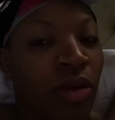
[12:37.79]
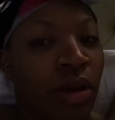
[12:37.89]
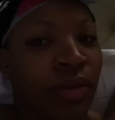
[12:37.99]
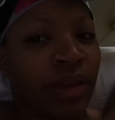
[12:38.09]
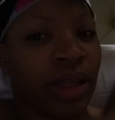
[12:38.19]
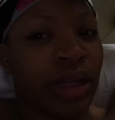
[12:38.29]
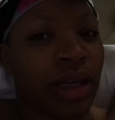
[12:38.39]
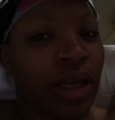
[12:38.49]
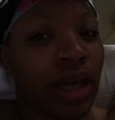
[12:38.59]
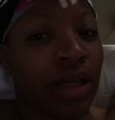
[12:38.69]
everything
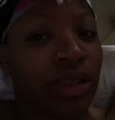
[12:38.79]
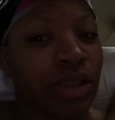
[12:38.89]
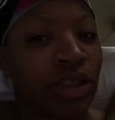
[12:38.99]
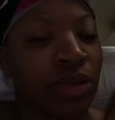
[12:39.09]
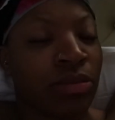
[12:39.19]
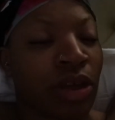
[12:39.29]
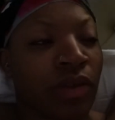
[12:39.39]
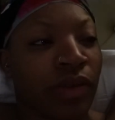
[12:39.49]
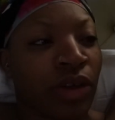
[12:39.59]
that actually jumped off and